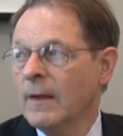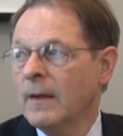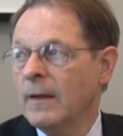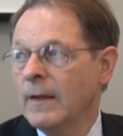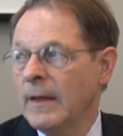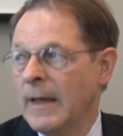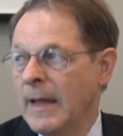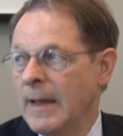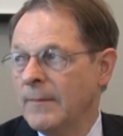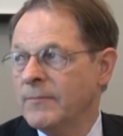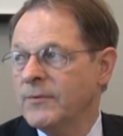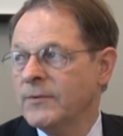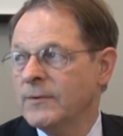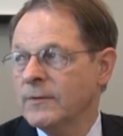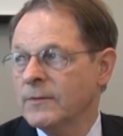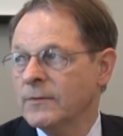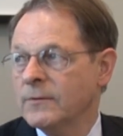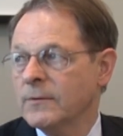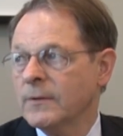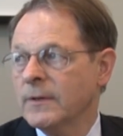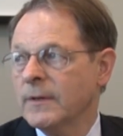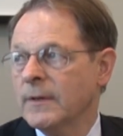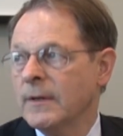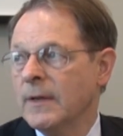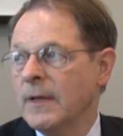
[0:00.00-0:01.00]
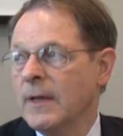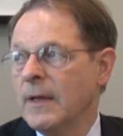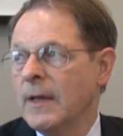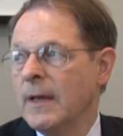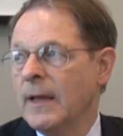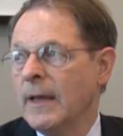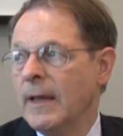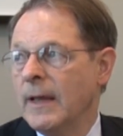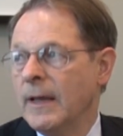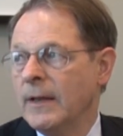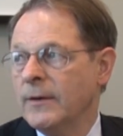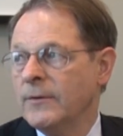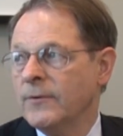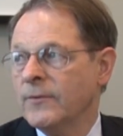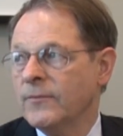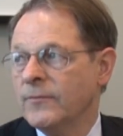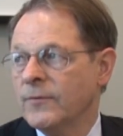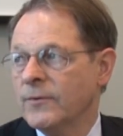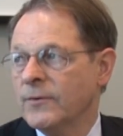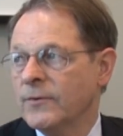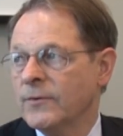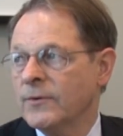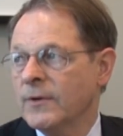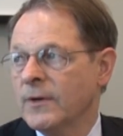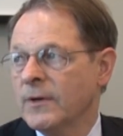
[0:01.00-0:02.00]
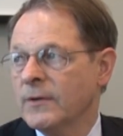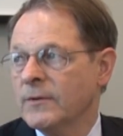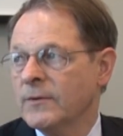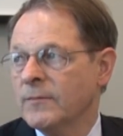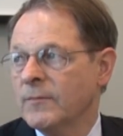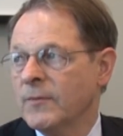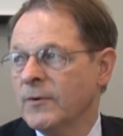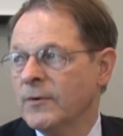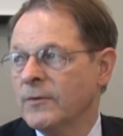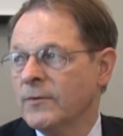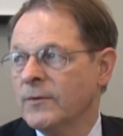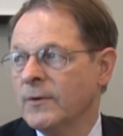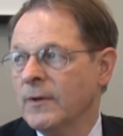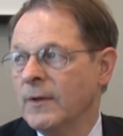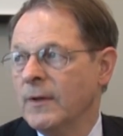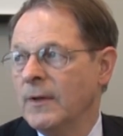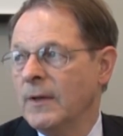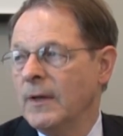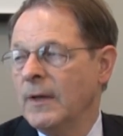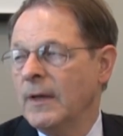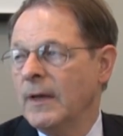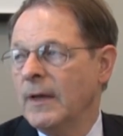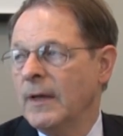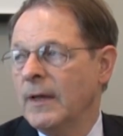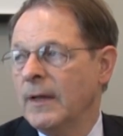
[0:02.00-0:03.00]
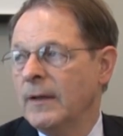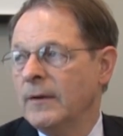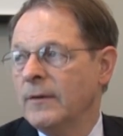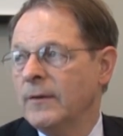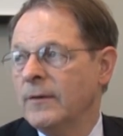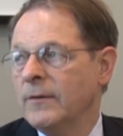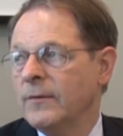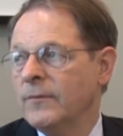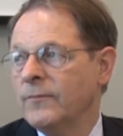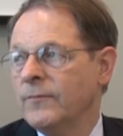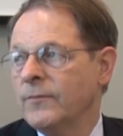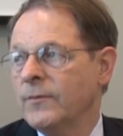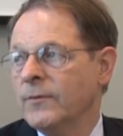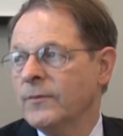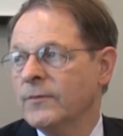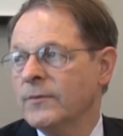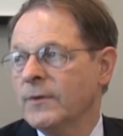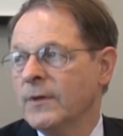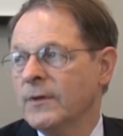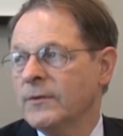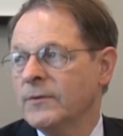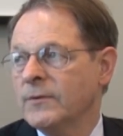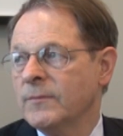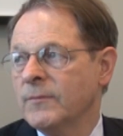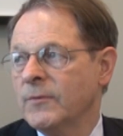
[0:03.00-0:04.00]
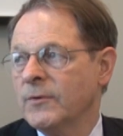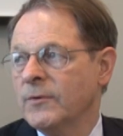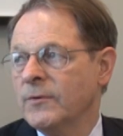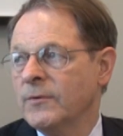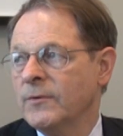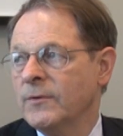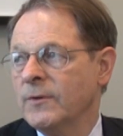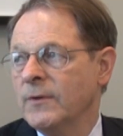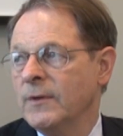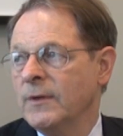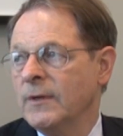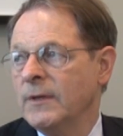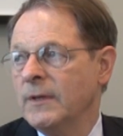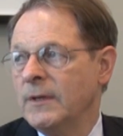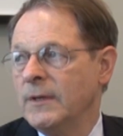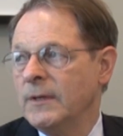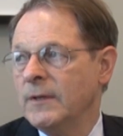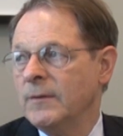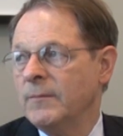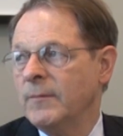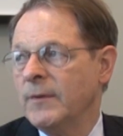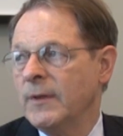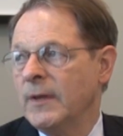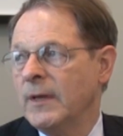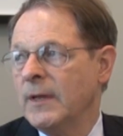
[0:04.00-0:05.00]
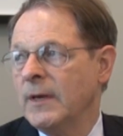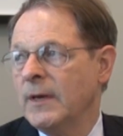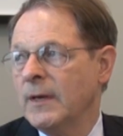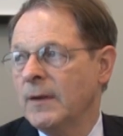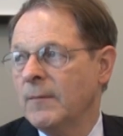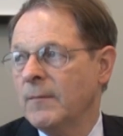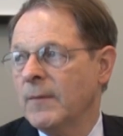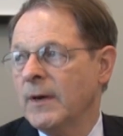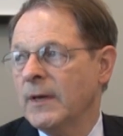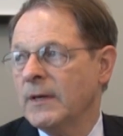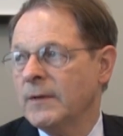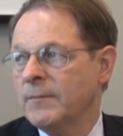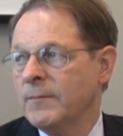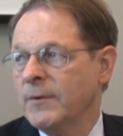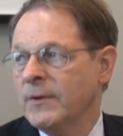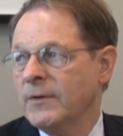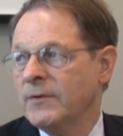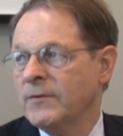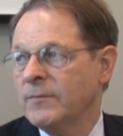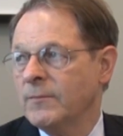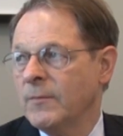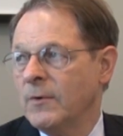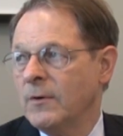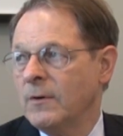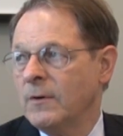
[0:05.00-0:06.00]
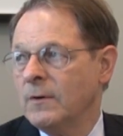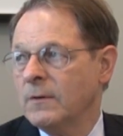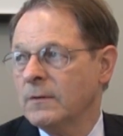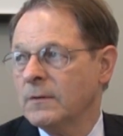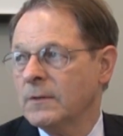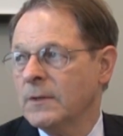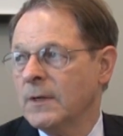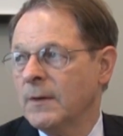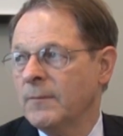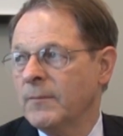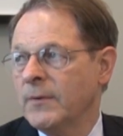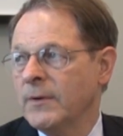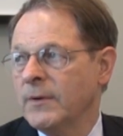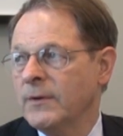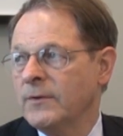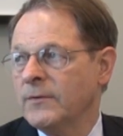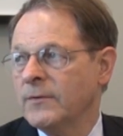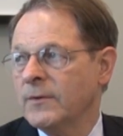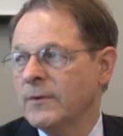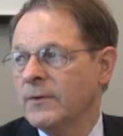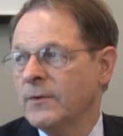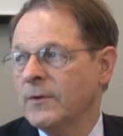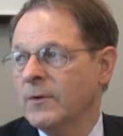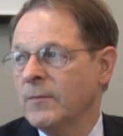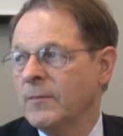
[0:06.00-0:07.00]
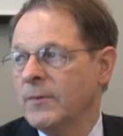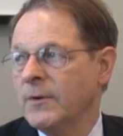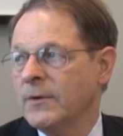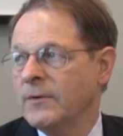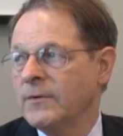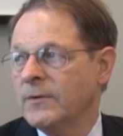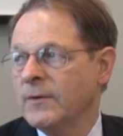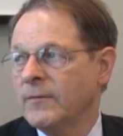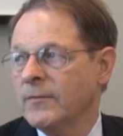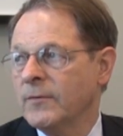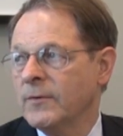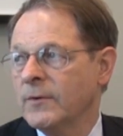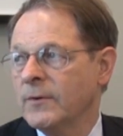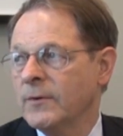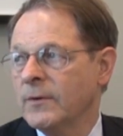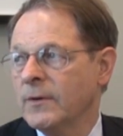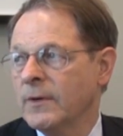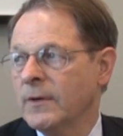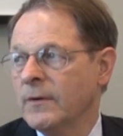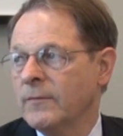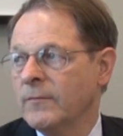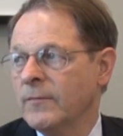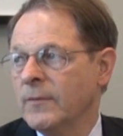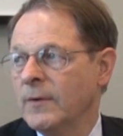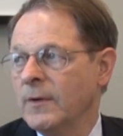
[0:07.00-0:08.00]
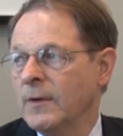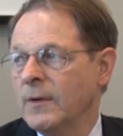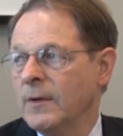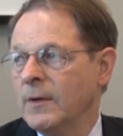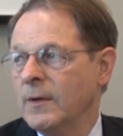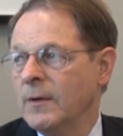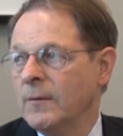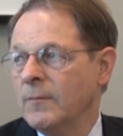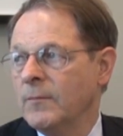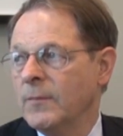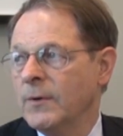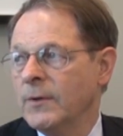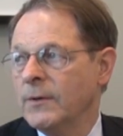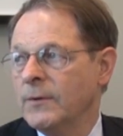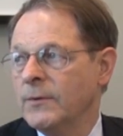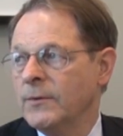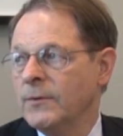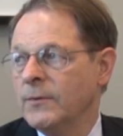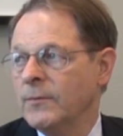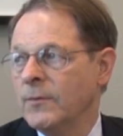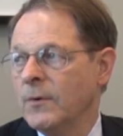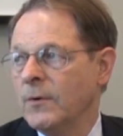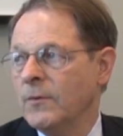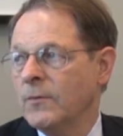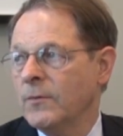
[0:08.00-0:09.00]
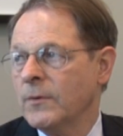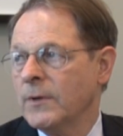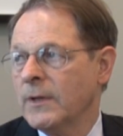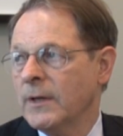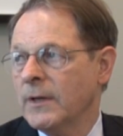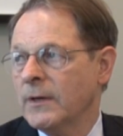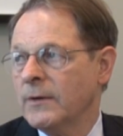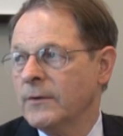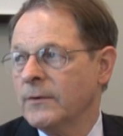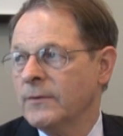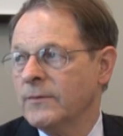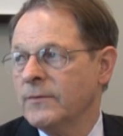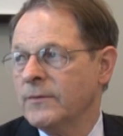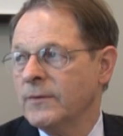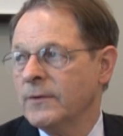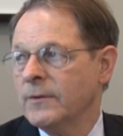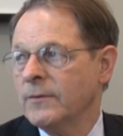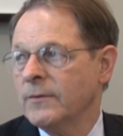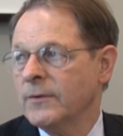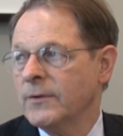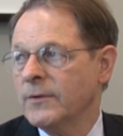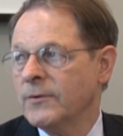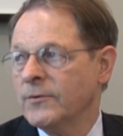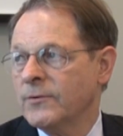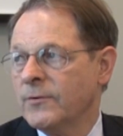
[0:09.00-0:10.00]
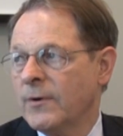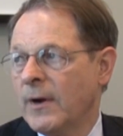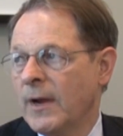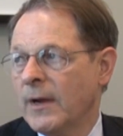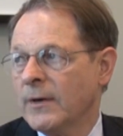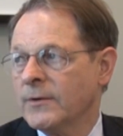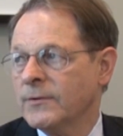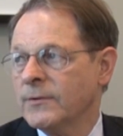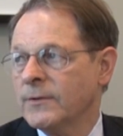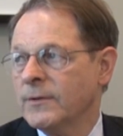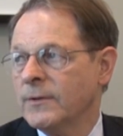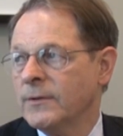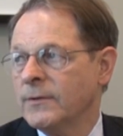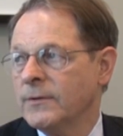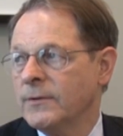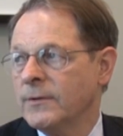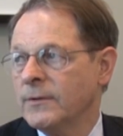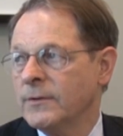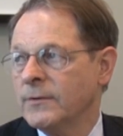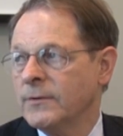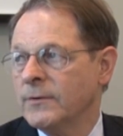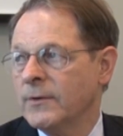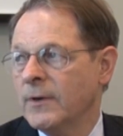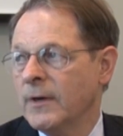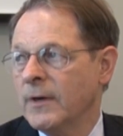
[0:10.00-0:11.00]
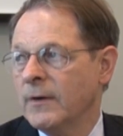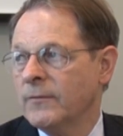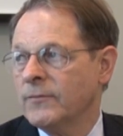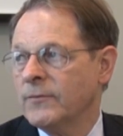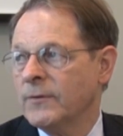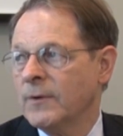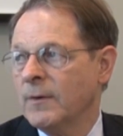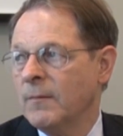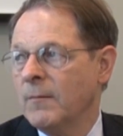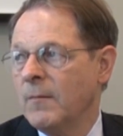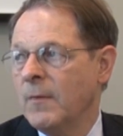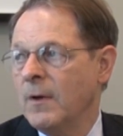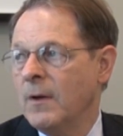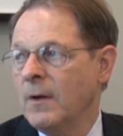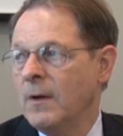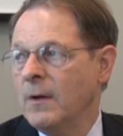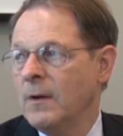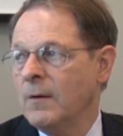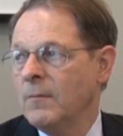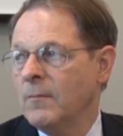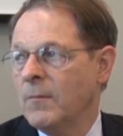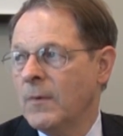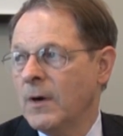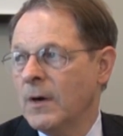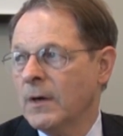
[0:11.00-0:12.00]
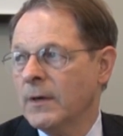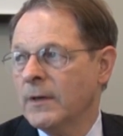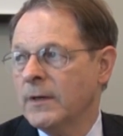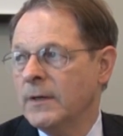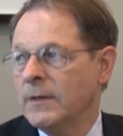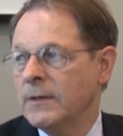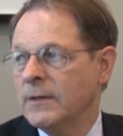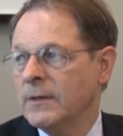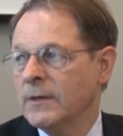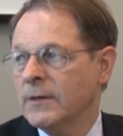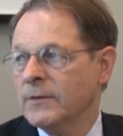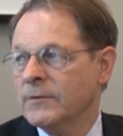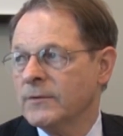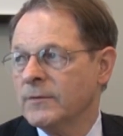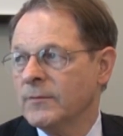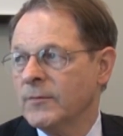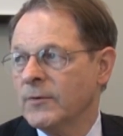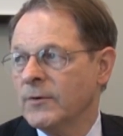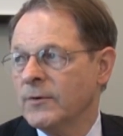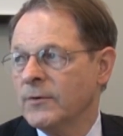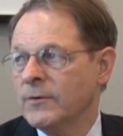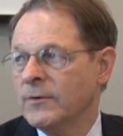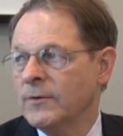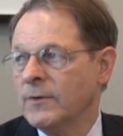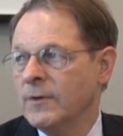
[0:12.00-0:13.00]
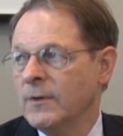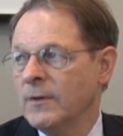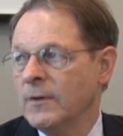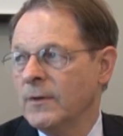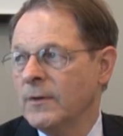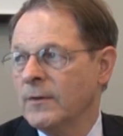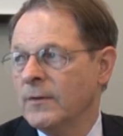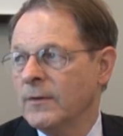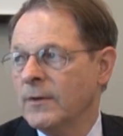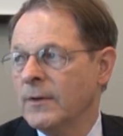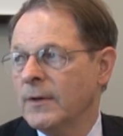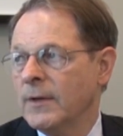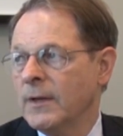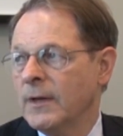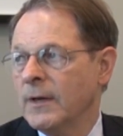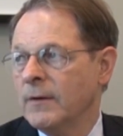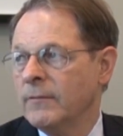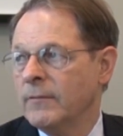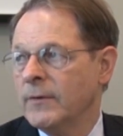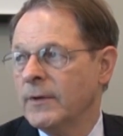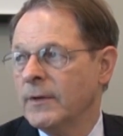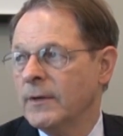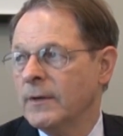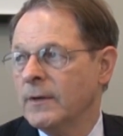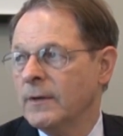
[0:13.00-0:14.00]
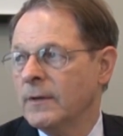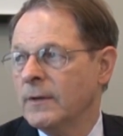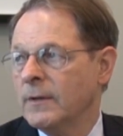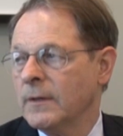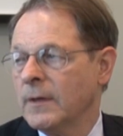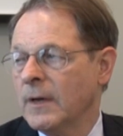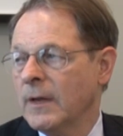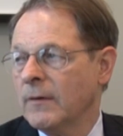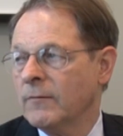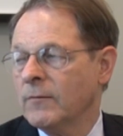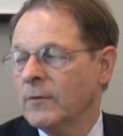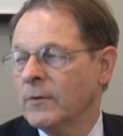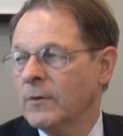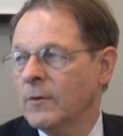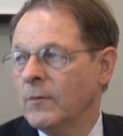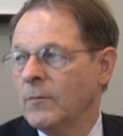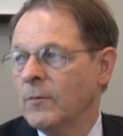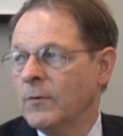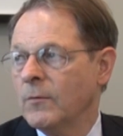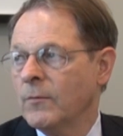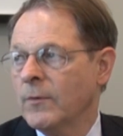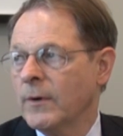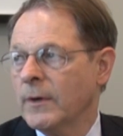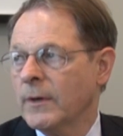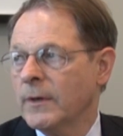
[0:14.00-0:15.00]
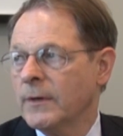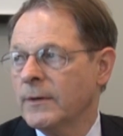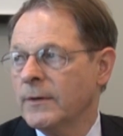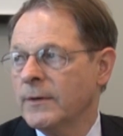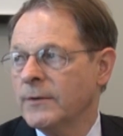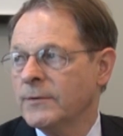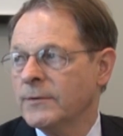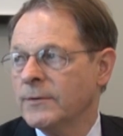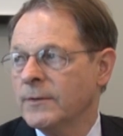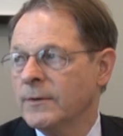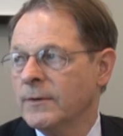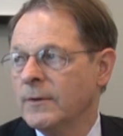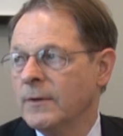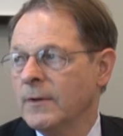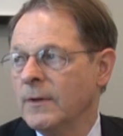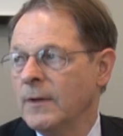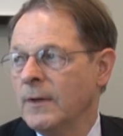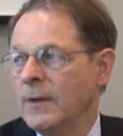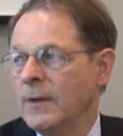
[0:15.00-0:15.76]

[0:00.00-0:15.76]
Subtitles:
Absolutely, and your first customers. And the first customers in the beginning might be small companies that nobody's ever heard of, but you won't get serious traction until you have some marquee customers that have global recognition.